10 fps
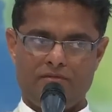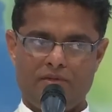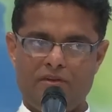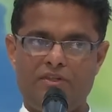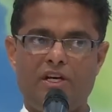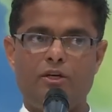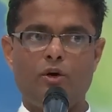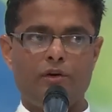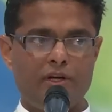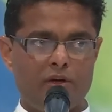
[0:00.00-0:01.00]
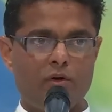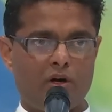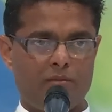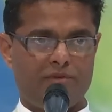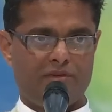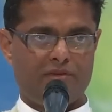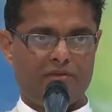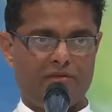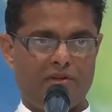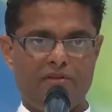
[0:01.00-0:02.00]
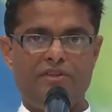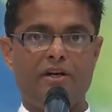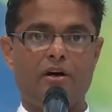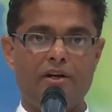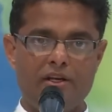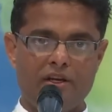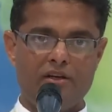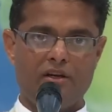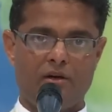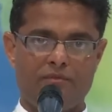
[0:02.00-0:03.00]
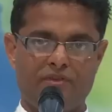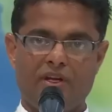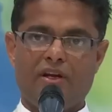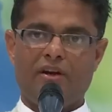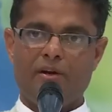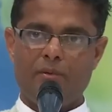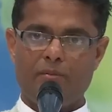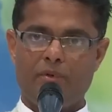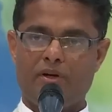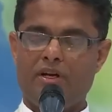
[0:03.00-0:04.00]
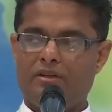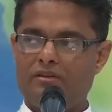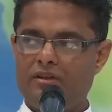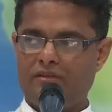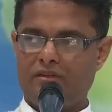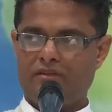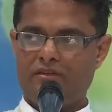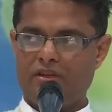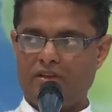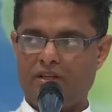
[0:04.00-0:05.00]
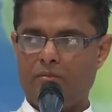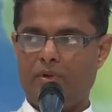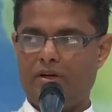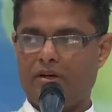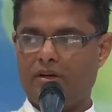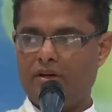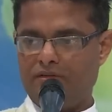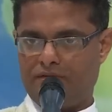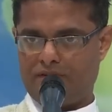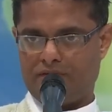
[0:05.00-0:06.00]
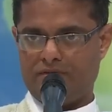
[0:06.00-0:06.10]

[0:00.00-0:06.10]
if that tornado comes, if that hurricane comes, remember this is nothing but a gift.